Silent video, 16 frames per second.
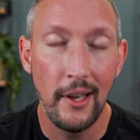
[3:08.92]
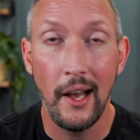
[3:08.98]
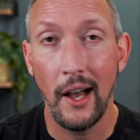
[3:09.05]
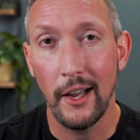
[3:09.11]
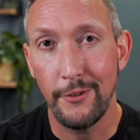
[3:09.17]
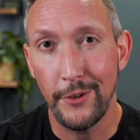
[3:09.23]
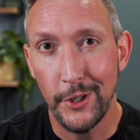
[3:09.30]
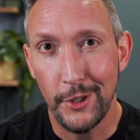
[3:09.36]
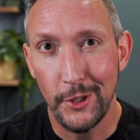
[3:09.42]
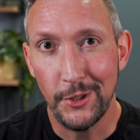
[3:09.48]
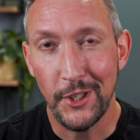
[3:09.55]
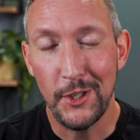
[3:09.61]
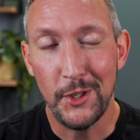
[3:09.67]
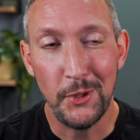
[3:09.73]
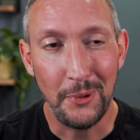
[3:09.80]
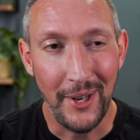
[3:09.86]
If you're
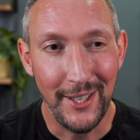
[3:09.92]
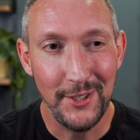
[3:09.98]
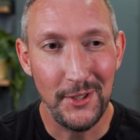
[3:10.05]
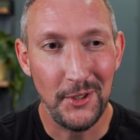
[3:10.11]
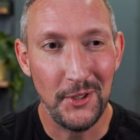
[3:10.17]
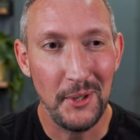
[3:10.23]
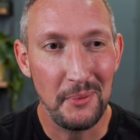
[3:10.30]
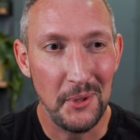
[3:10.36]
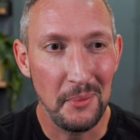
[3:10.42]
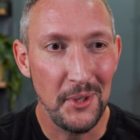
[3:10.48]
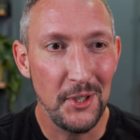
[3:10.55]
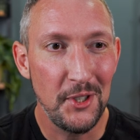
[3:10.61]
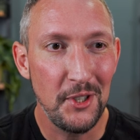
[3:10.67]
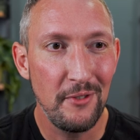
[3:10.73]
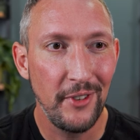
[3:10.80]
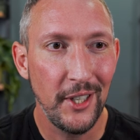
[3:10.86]
using transcripts from
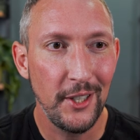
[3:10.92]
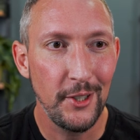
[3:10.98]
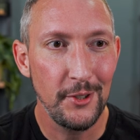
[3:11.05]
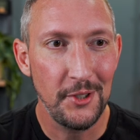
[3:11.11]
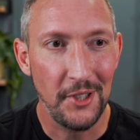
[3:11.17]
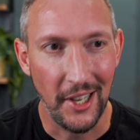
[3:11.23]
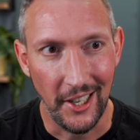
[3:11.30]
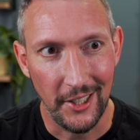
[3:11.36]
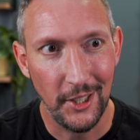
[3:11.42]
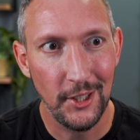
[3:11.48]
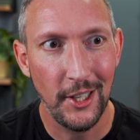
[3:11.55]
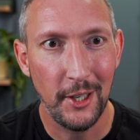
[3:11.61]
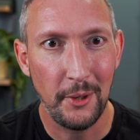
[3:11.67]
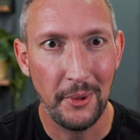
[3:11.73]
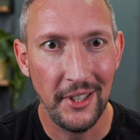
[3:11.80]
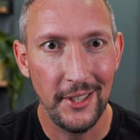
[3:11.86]
YouTube videos, good
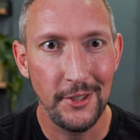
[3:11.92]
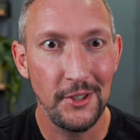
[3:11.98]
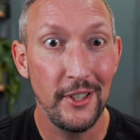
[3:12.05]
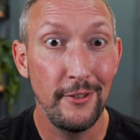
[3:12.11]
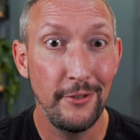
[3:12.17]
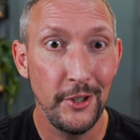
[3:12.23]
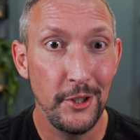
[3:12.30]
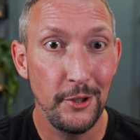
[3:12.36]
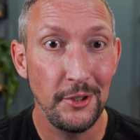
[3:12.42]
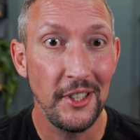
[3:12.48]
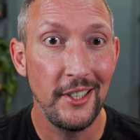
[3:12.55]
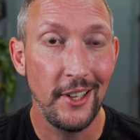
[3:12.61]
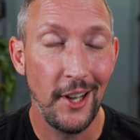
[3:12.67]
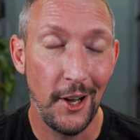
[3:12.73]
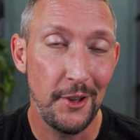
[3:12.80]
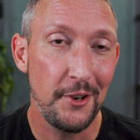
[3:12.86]
luck with this. If you're
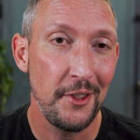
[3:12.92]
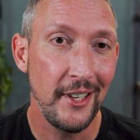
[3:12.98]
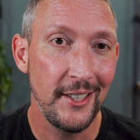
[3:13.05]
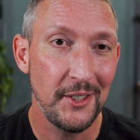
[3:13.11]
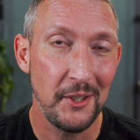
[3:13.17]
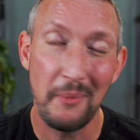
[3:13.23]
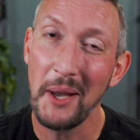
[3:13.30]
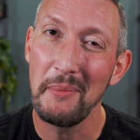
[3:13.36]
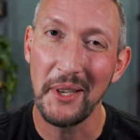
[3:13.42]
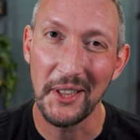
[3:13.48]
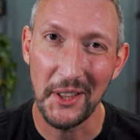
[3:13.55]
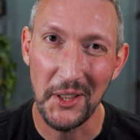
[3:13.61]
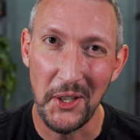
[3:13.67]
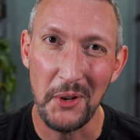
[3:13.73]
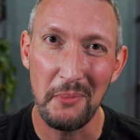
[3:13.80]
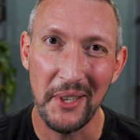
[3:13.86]
using other things, it might be a
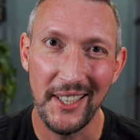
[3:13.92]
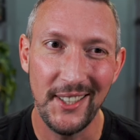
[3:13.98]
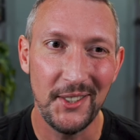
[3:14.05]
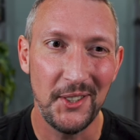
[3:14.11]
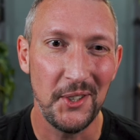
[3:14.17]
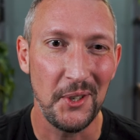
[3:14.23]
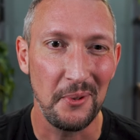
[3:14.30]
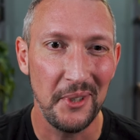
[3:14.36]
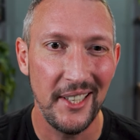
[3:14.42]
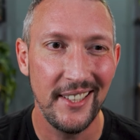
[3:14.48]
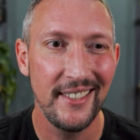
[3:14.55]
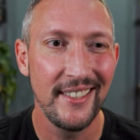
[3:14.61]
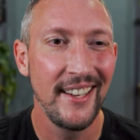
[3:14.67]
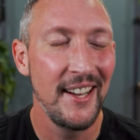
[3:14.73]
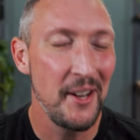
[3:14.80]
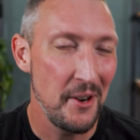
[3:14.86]
little bit easier to
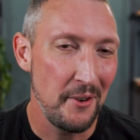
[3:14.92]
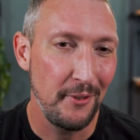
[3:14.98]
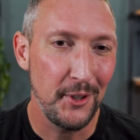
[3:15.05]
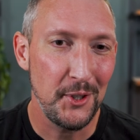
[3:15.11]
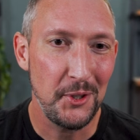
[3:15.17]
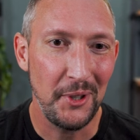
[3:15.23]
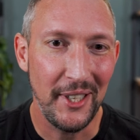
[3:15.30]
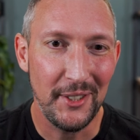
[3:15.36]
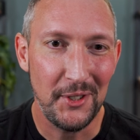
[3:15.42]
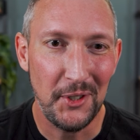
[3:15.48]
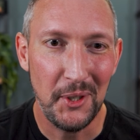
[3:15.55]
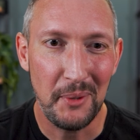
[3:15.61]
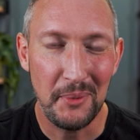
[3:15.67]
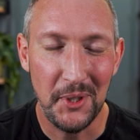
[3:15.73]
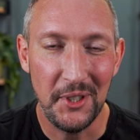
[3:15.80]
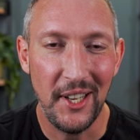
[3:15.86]
read. For
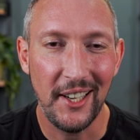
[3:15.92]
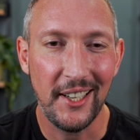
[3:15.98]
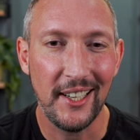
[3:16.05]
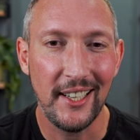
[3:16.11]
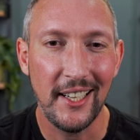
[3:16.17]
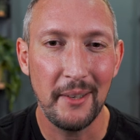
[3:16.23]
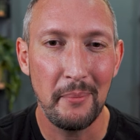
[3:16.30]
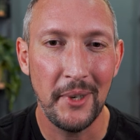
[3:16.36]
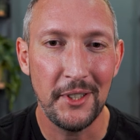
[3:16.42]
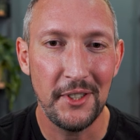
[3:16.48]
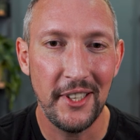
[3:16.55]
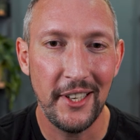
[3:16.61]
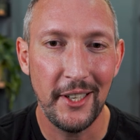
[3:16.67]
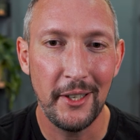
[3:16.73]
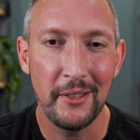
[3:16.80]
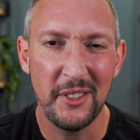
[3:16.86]
transcripts, you're not going to get much
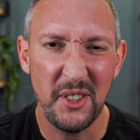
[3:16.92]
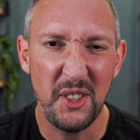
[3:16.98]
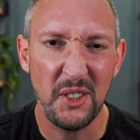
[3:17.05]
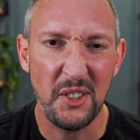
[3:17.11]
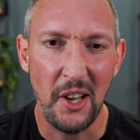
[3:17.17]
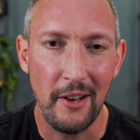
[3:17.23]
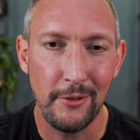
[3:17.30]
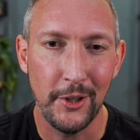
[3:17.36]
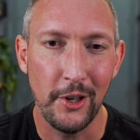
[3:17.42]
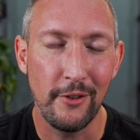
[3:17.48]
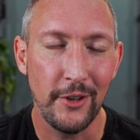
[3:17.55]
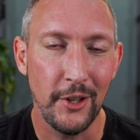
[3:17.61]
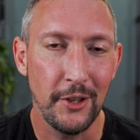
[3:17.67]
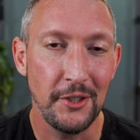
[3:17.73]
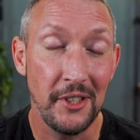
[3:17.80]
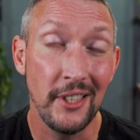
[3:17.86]
there. So just hover over
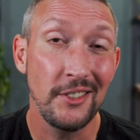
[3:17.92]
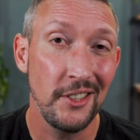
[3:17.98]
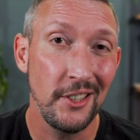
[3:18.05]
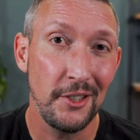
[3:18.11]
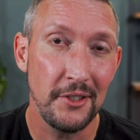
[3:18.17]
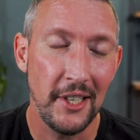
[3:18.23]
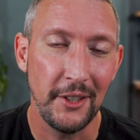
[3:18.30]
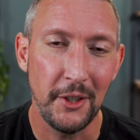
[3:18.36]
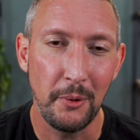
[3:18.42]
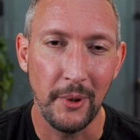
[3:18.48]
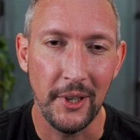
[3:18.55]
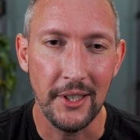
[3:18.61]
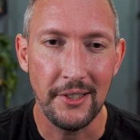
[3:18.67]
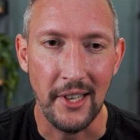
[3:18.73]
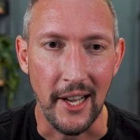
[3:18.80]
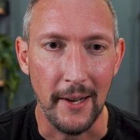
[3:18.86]
those things and it'll tell you where
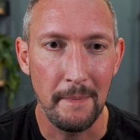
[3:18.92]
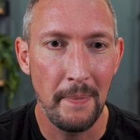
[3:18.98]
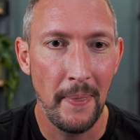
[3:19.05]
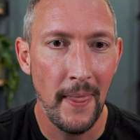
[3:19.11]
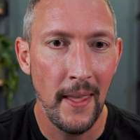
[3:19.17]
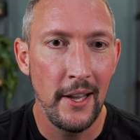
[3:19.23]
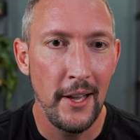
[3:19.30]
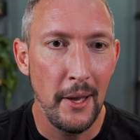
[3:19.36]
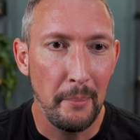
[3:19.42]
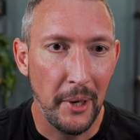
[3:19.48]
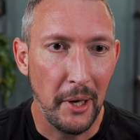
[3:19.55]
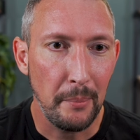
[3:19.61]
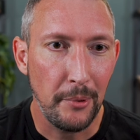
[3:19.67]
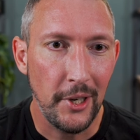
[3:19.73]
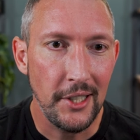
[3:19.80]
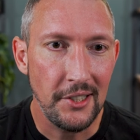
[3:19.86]
it's at. But
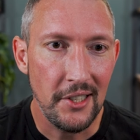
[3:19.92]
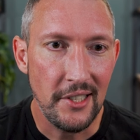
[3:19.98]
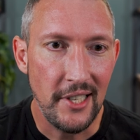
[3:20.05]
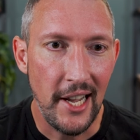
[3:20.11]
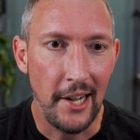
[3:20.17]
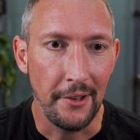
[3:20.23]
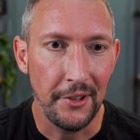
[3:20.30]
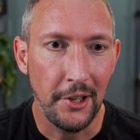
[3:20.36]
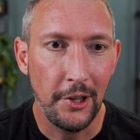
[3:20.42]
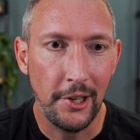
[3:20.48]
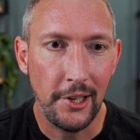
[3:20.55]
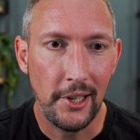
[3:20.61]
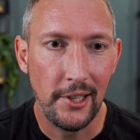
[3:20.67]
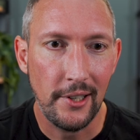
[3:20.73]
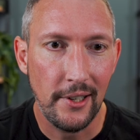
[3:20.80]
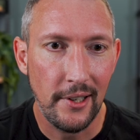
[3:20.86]
it breaks it down, the
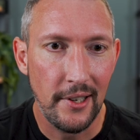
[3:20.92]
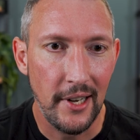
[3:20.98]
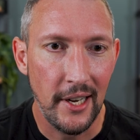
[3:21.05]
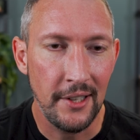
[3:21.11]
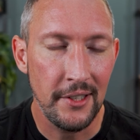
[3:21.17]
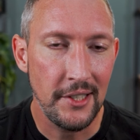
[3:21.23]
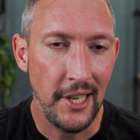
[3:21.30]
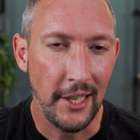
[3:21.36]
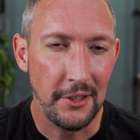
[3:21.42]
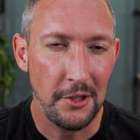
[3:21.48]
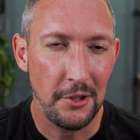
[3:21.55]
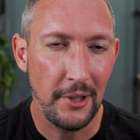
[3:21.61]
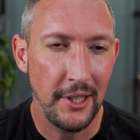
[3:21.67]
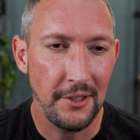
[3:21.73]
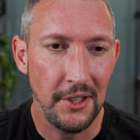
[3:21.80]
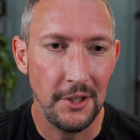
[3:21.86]
hook and the text
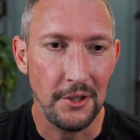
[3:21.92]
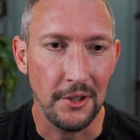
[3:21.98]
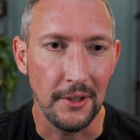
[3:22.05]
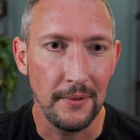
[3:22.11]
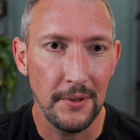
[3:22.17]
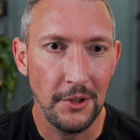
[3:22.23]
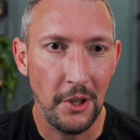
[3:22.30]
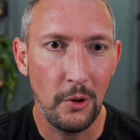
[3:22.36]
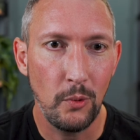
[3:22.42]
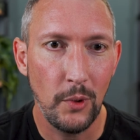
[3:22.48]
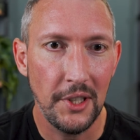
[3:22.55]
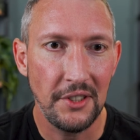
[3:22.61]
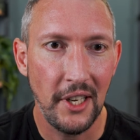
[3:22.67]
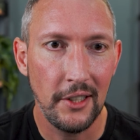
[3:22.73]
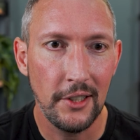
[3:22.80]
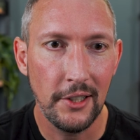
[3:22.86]
transition. So what
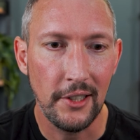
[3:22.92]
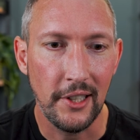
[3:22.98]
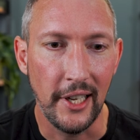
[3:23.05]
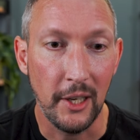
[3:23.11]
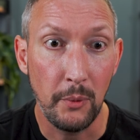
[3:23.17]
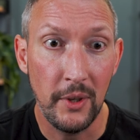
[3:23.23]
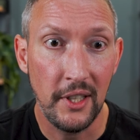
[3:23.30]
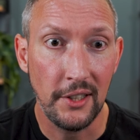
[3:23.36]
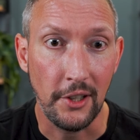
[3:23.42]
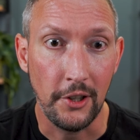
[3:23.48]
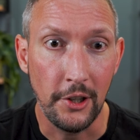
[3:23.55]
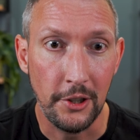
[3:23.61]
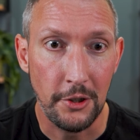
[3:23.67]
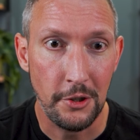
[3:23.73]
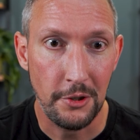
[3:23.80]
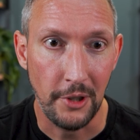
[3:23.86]
does that look like? We get the
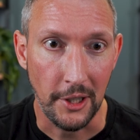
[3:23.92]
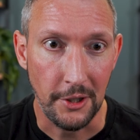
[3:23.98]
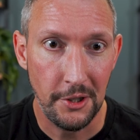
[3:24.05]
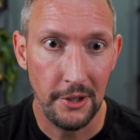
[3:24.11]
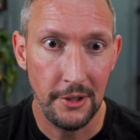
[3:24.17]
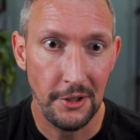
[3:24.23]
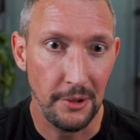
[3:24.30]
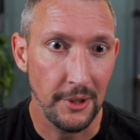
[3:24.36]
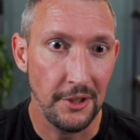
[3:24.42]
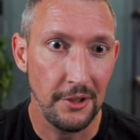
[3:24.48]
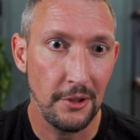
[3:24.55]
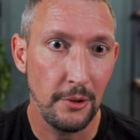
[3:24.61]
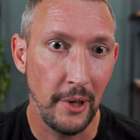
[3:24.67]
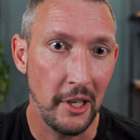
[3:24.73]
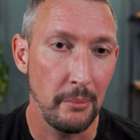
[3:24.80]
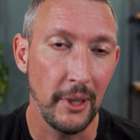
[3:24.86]
hook structure. So it's
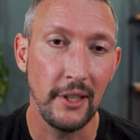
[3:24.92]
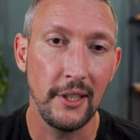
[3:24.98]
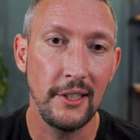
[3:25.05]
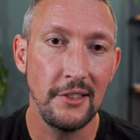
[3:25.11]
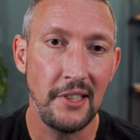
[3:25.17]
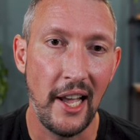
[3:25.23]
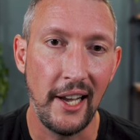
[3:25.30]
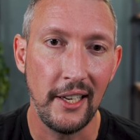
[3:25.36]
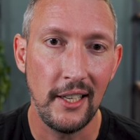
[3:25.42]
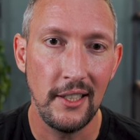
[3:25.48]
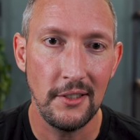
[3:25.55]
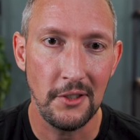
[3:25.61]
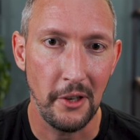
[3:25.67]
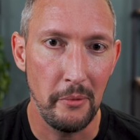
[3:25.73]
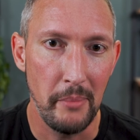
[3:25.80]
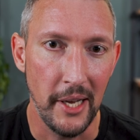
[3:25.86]
credibility stacking,
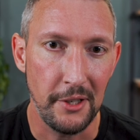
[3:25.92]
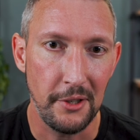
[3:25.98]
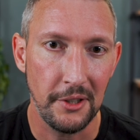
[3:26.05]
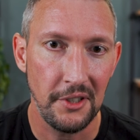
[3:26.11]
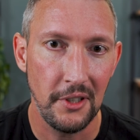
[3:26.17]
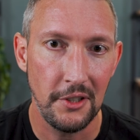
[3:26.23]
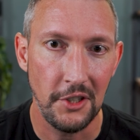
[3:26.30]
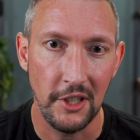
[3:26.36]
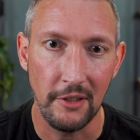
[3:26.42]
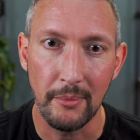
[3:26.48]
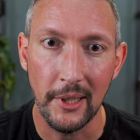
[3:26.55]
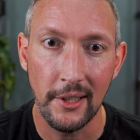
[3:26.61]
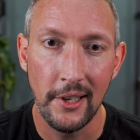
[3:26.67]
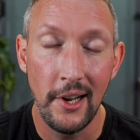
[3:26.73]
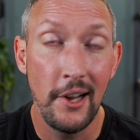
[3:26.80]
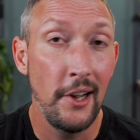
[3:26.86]
so metrics and
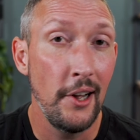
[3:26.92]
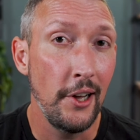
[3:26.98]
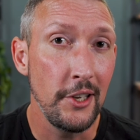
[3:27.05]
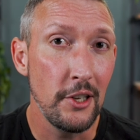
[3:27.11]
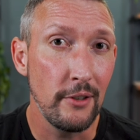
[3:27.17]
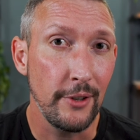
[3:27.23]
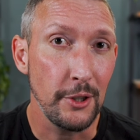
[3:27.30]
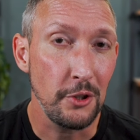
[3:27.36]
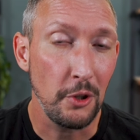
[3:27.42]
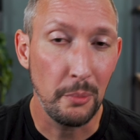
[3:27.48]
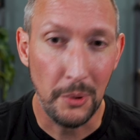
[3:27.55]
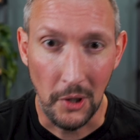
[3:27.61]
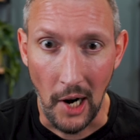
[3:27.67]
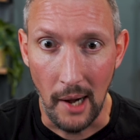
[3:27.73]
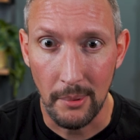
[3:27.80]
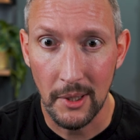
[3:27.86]
achievement, a universal
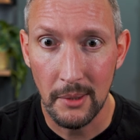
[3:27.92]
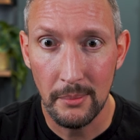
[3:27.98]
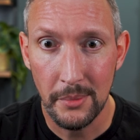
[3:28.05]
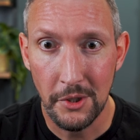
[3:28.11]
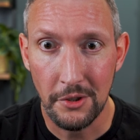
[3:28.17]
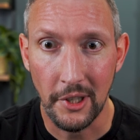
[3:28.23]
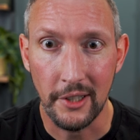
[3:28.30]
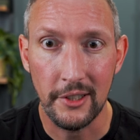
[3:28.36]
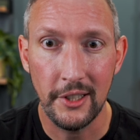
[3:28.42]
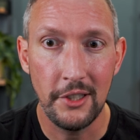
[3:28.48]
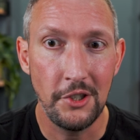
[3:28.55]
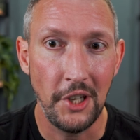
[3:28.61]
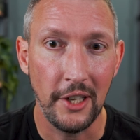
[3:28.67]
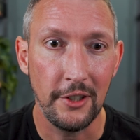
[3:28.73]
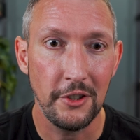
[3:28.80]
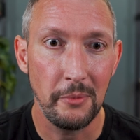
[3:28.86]
problem, struggling
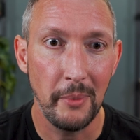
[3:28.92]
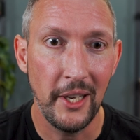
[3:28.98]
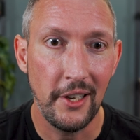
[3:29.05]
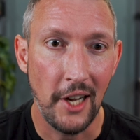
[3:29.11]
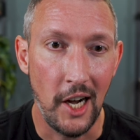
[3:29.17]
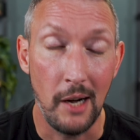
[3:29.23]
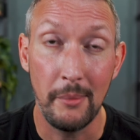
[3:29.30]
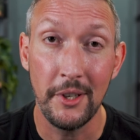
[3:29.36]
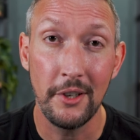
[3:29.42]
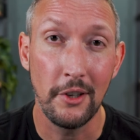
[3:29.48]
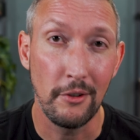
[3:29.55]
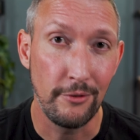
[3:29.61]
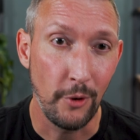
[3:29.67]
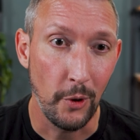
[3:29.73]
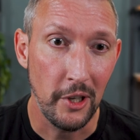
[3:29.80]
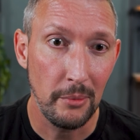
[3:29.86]
channels make common
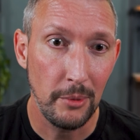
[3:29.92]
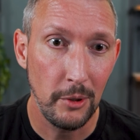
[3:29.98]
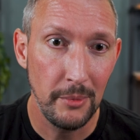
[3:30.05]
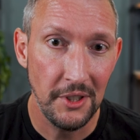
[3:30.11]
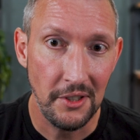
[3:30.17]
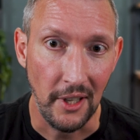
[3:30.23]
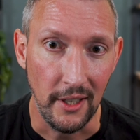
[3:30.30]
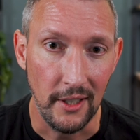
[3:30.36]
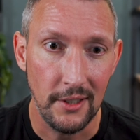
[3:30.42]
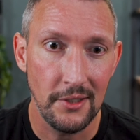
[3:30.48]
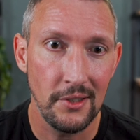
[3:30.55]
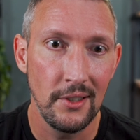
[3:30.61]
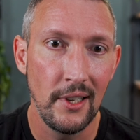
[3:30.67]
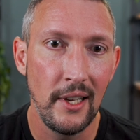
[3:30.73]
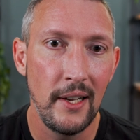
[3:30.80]
avoidable mistakes,